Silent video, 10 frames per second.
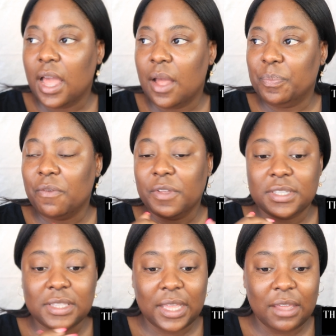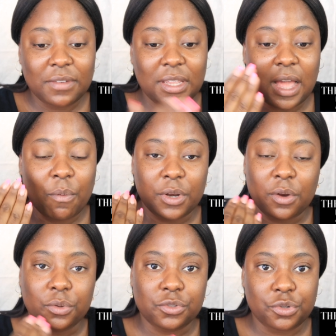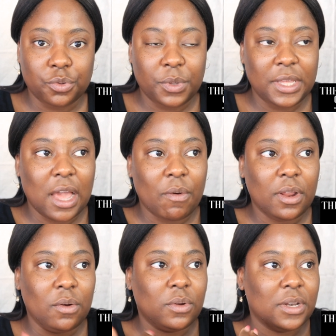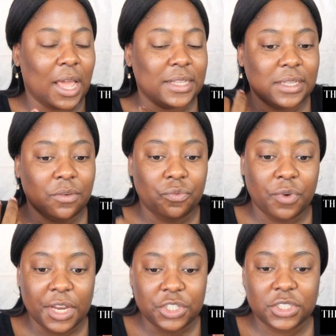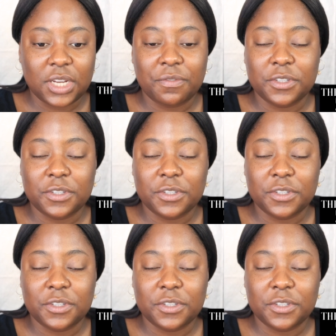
If it's in the evening, I want to look dewy, I want to look nice and fresh.